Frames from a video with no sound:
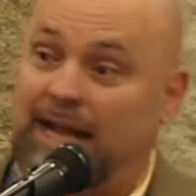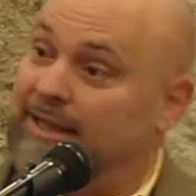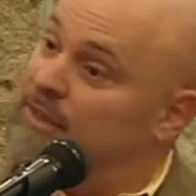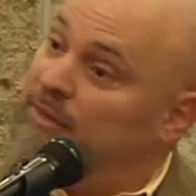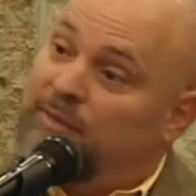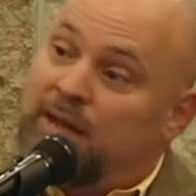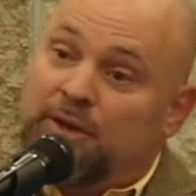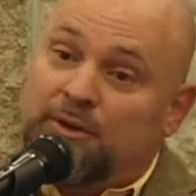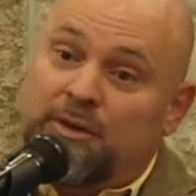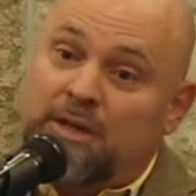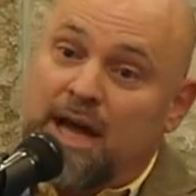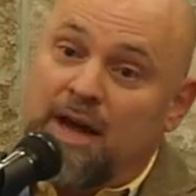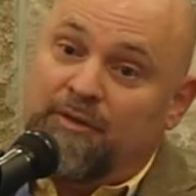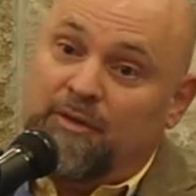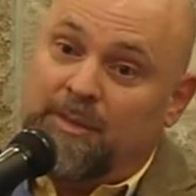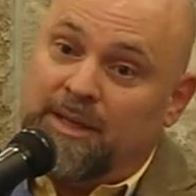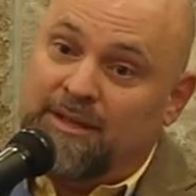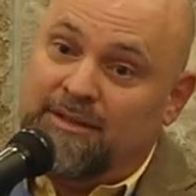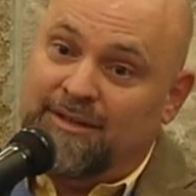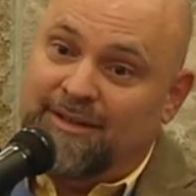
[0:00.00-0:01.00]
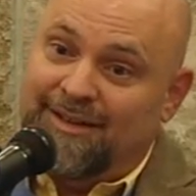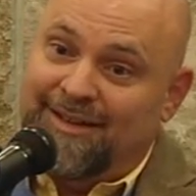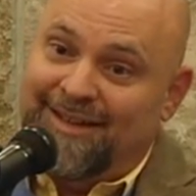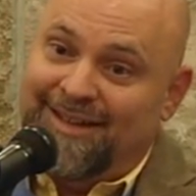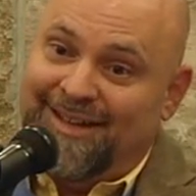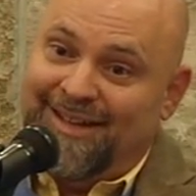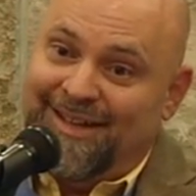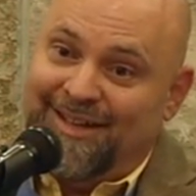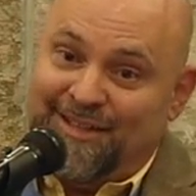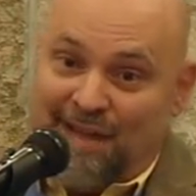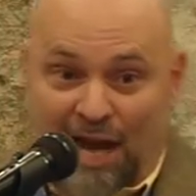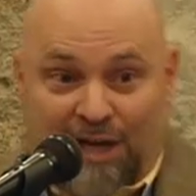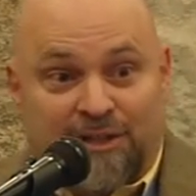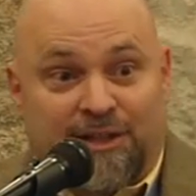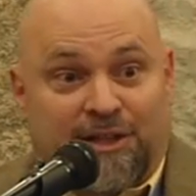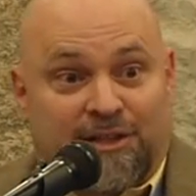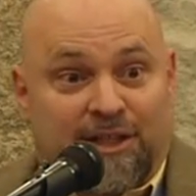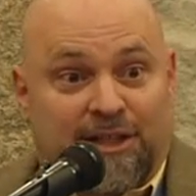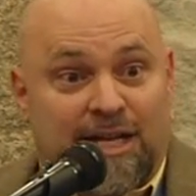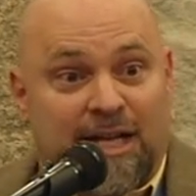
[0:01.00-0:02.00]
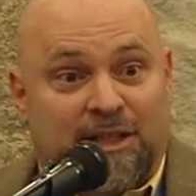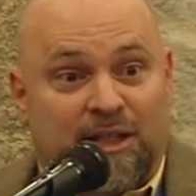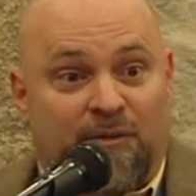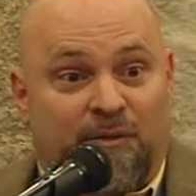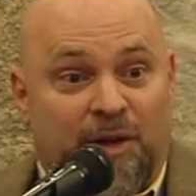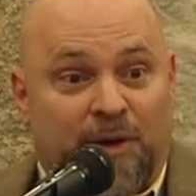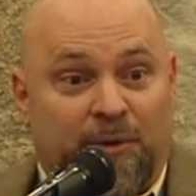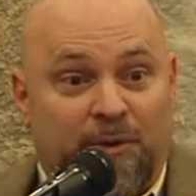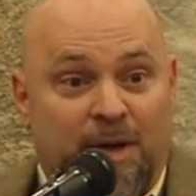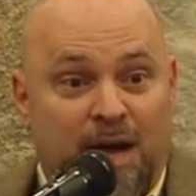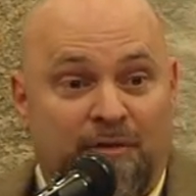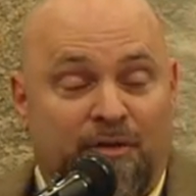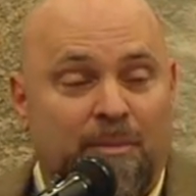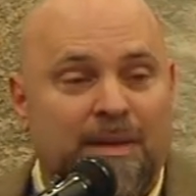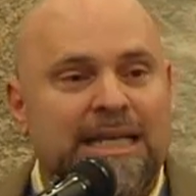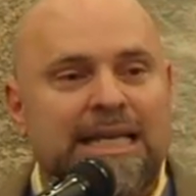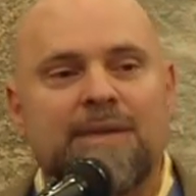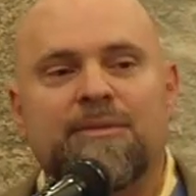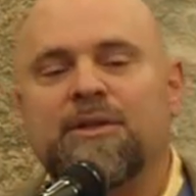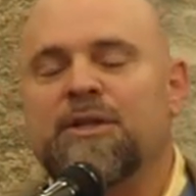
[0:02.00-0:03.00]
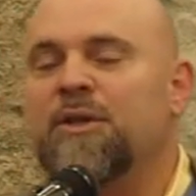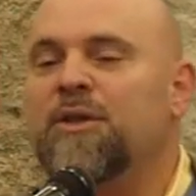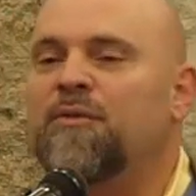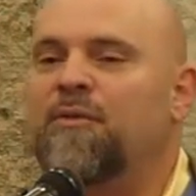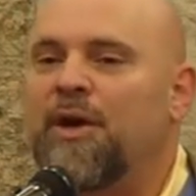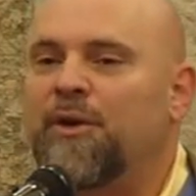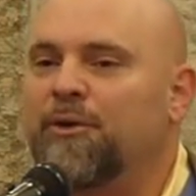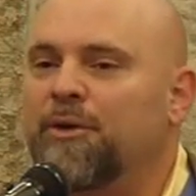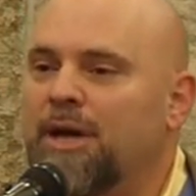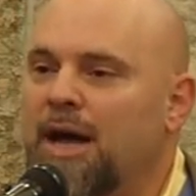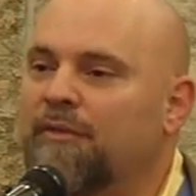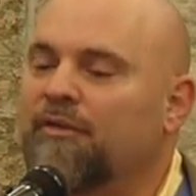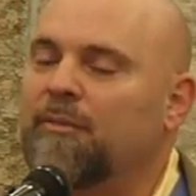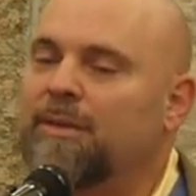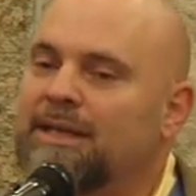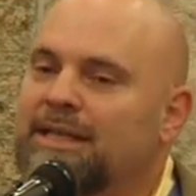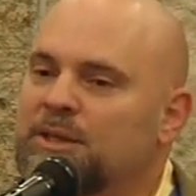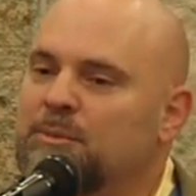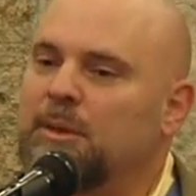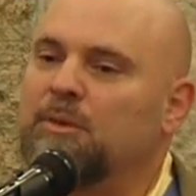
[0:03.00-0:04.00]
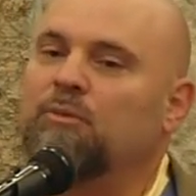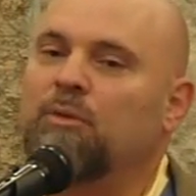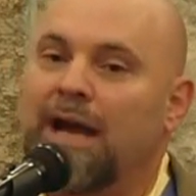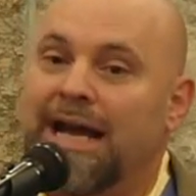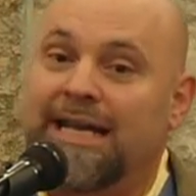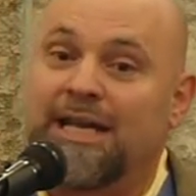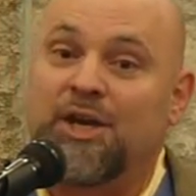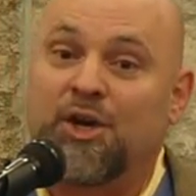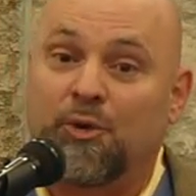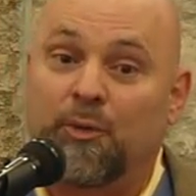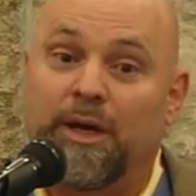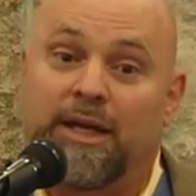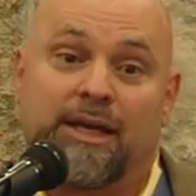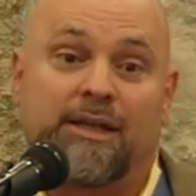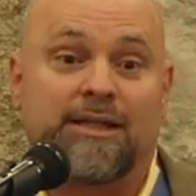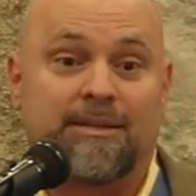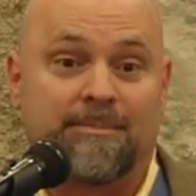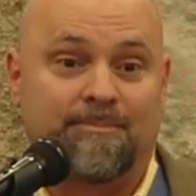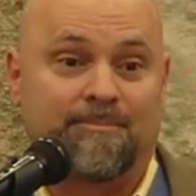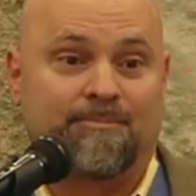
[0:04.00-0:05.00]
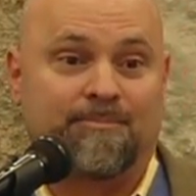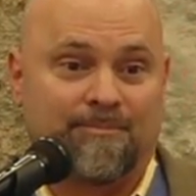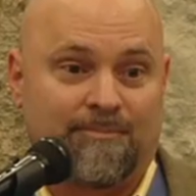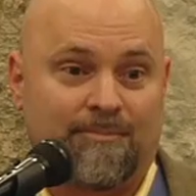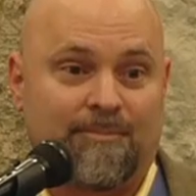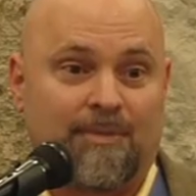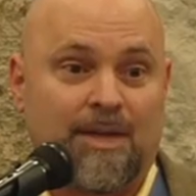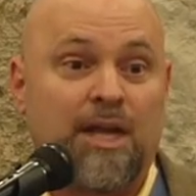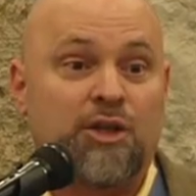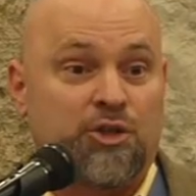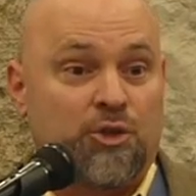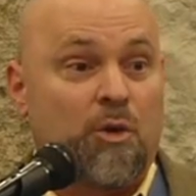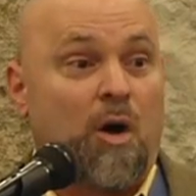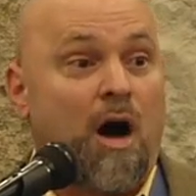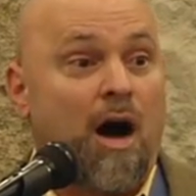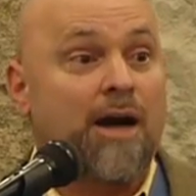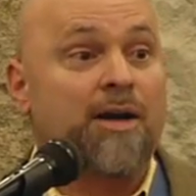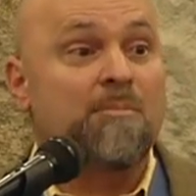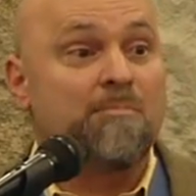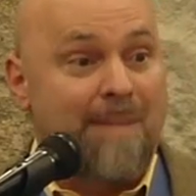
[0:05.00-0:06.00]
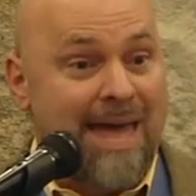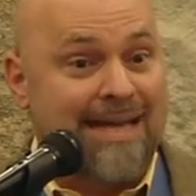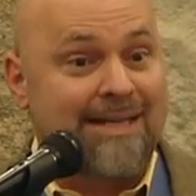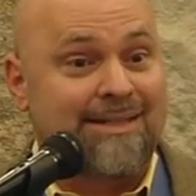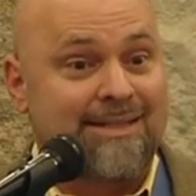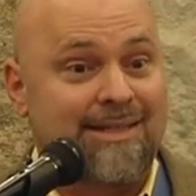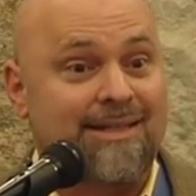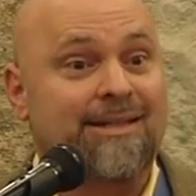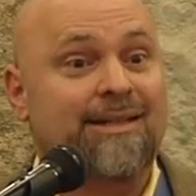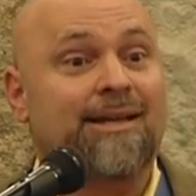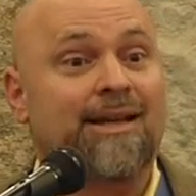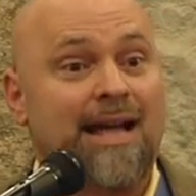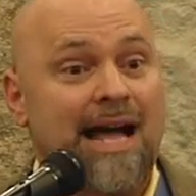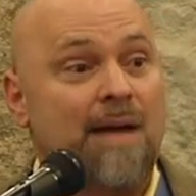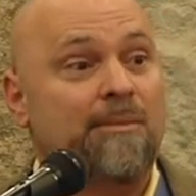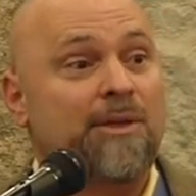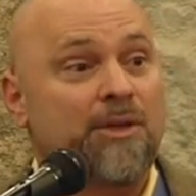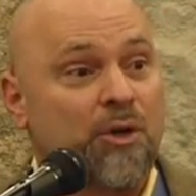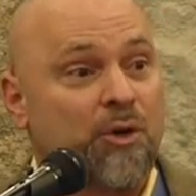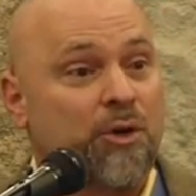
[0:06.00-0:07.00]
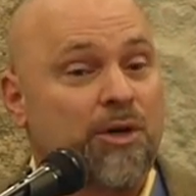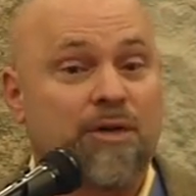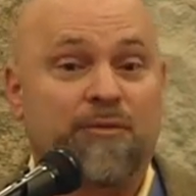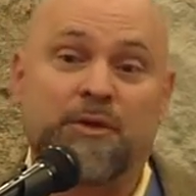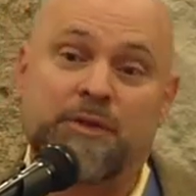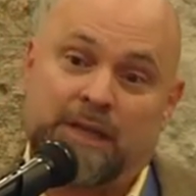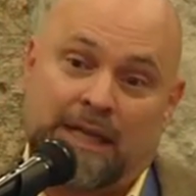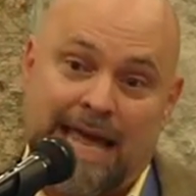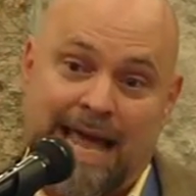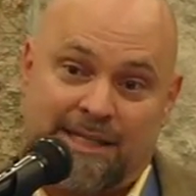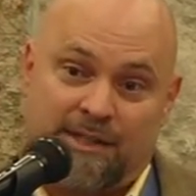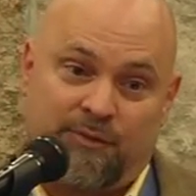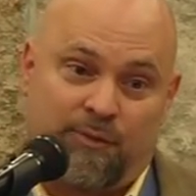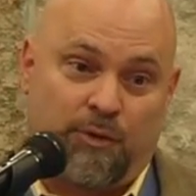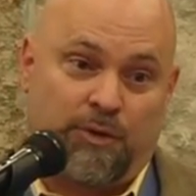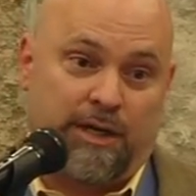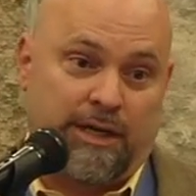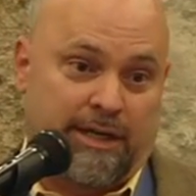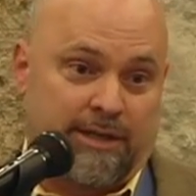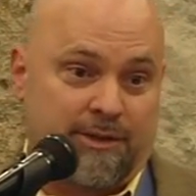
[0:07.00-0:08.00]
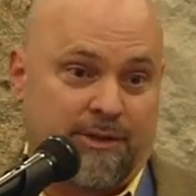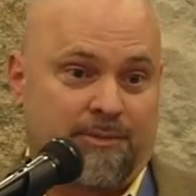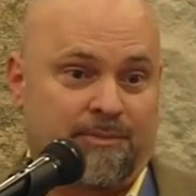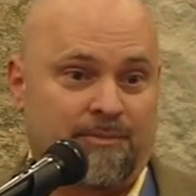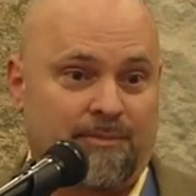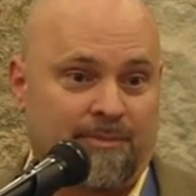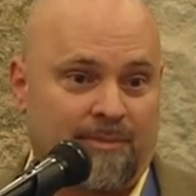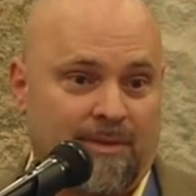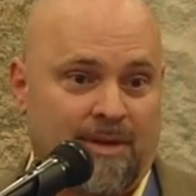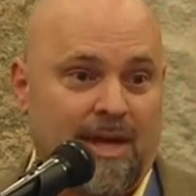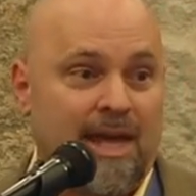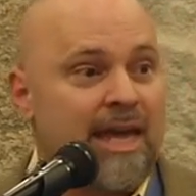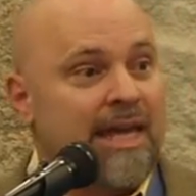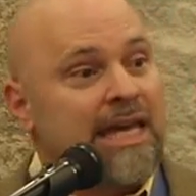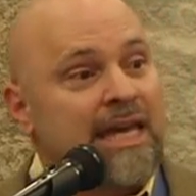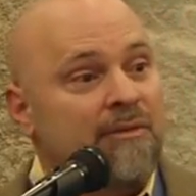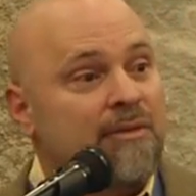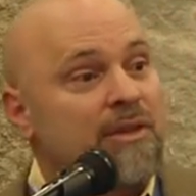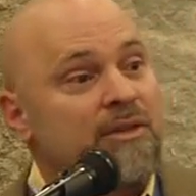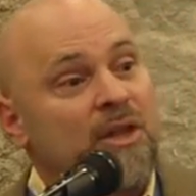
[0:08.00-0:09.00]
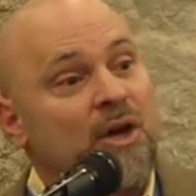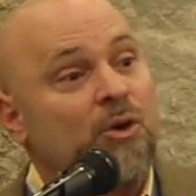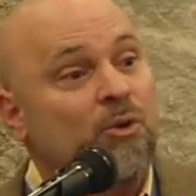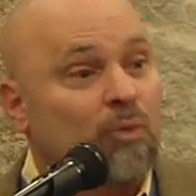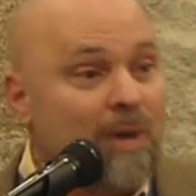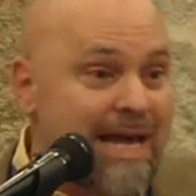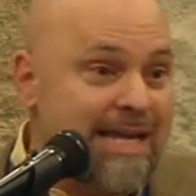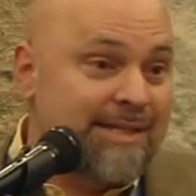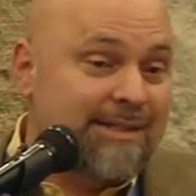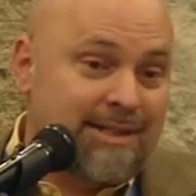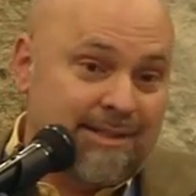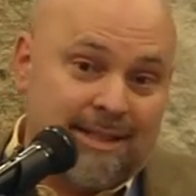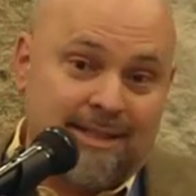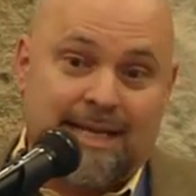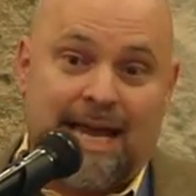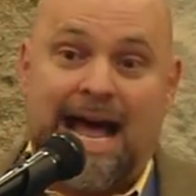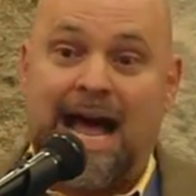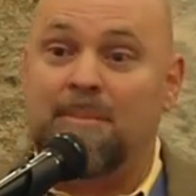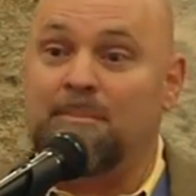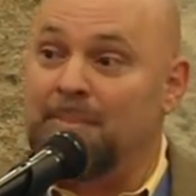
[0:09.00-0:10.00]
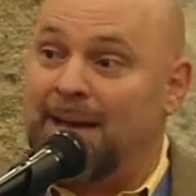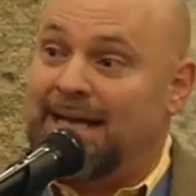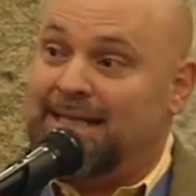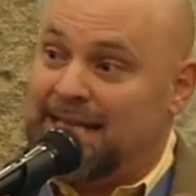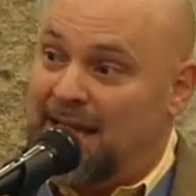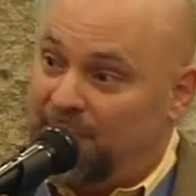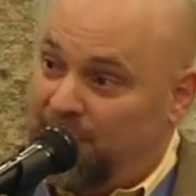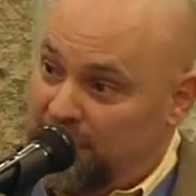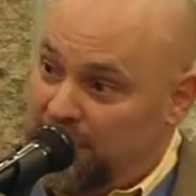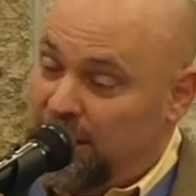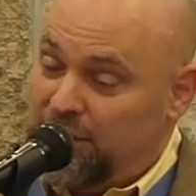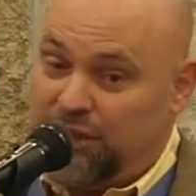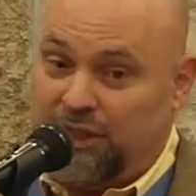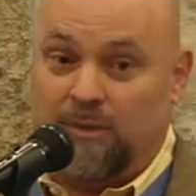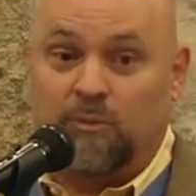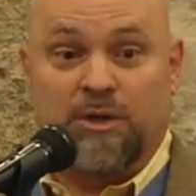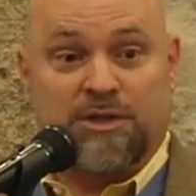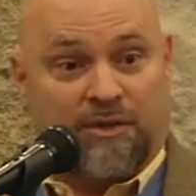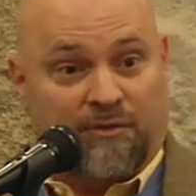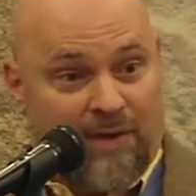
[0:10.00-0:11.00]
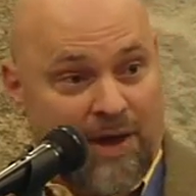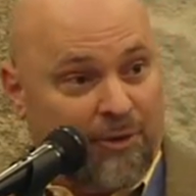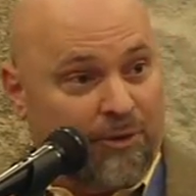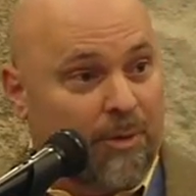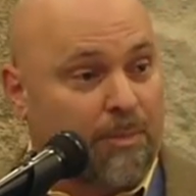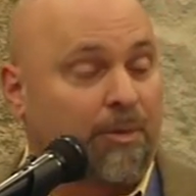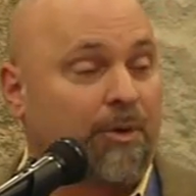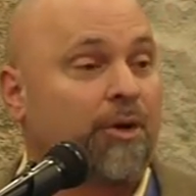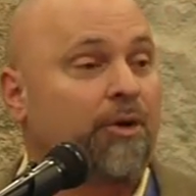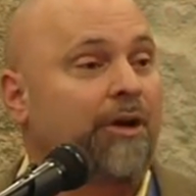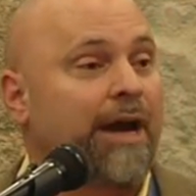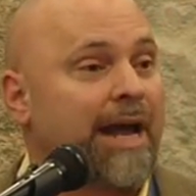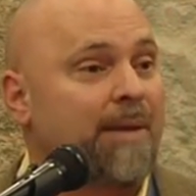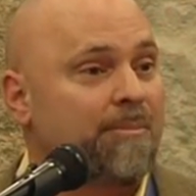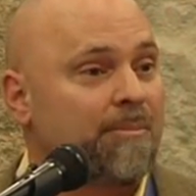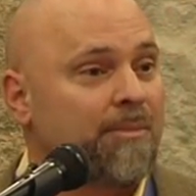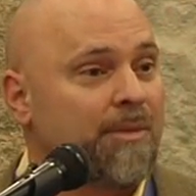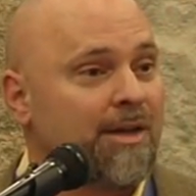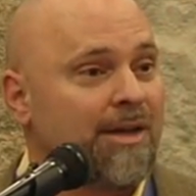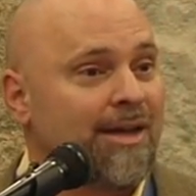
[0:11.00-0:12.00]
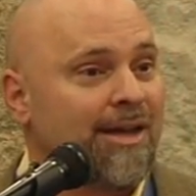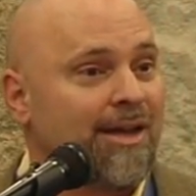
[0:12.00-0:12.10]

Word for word: Not the federal government. Technically not the federal government, even though the federal government has been writing curriculum to augment Common Core for the last four years. Even though Race to the Top, by definition, was a federal program,